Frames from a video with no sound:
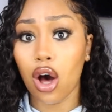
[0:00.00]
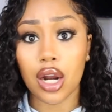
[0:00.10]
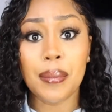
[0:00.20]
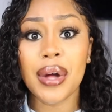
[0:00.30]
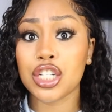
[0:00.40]

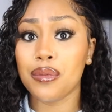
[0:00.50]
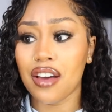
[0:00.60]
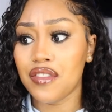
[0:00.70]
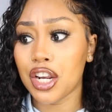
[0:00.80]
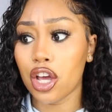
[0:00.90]
on a bunch of
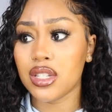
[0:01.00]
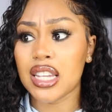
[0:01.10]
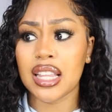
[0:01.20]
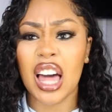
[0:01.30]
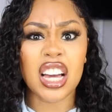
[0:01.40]
my videos
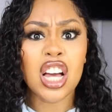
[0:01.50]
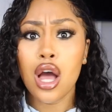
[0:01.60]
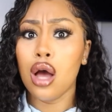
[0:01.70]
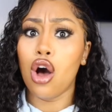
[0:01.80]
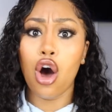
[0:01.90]
saying like,
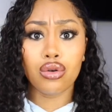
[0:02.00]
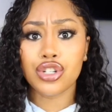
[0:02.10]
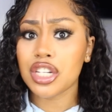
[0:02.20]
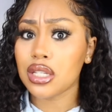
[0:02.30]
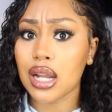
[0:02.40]
oh,
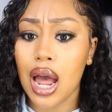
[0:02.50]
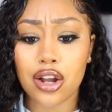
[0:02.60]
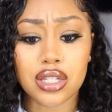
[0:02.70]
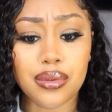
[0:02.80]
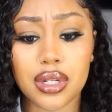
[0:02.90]
she's a
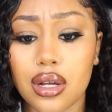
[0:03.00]
liar, some of